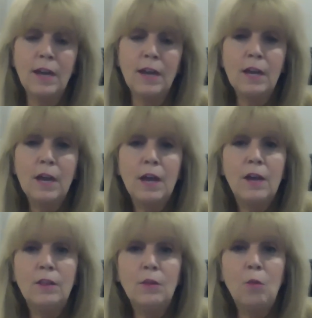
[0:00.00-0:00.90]
And
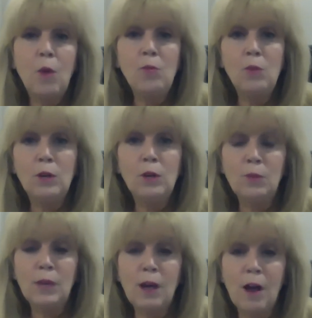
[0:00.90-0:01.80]
the one word that
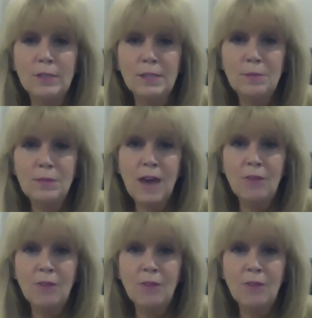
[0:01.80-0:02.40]
we all seem to have